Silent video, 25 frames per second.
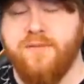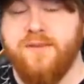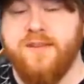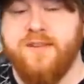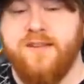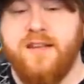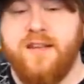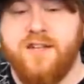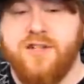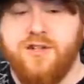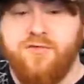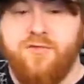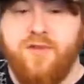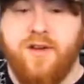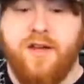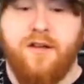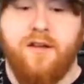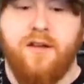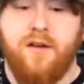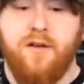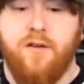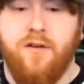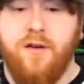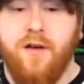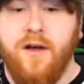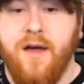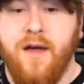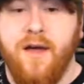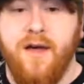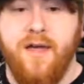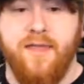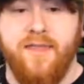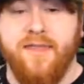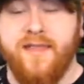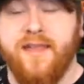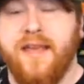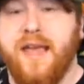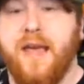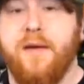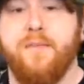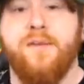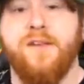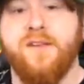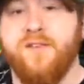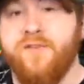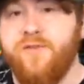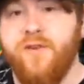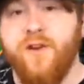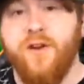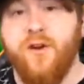Edition right now. The game
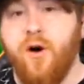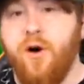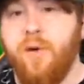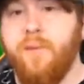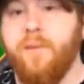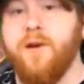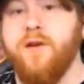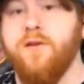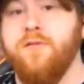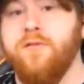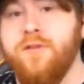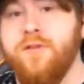is phenomenal.